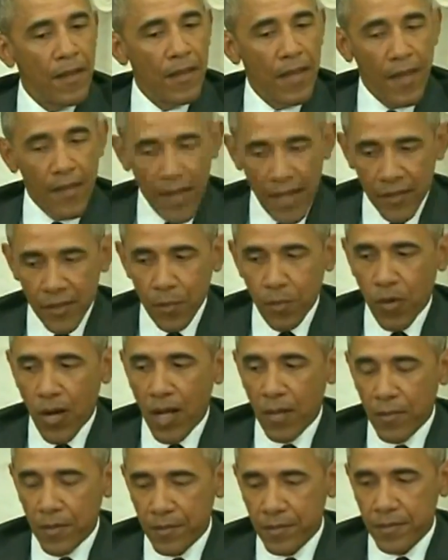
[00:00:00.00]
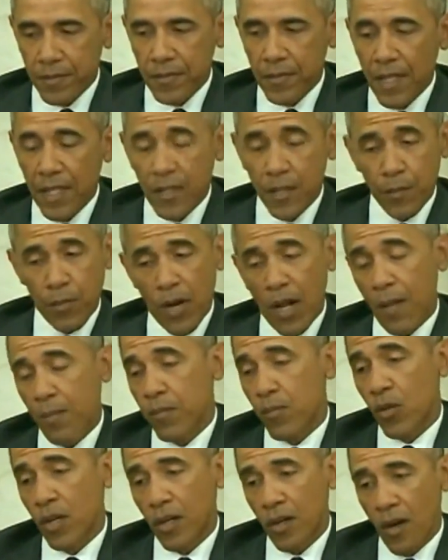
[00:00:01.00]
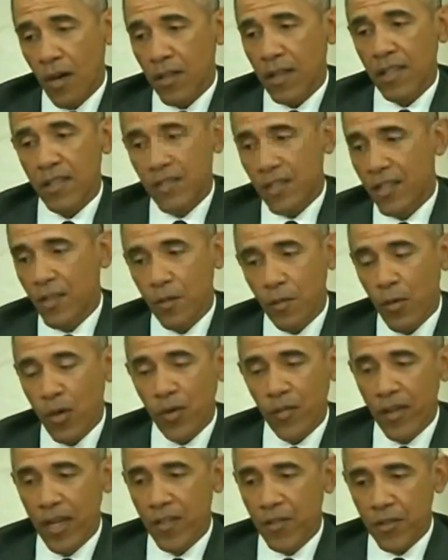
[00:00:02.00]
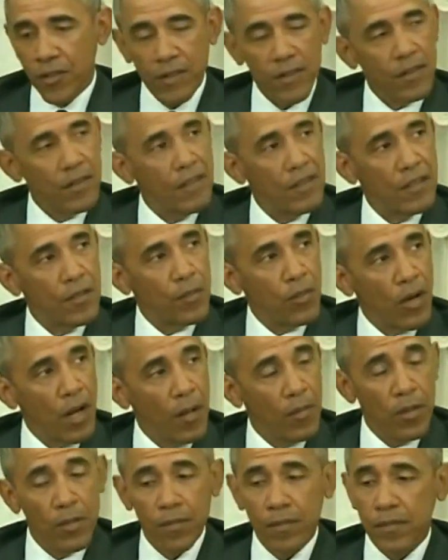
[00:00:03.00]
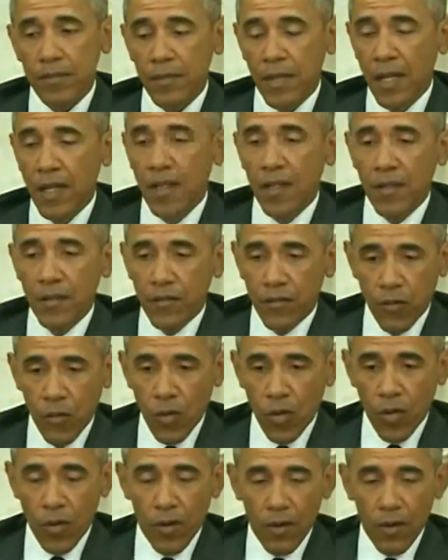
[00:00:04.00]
And that's a problem. It's a problem regardless of their motivations. It's a problem for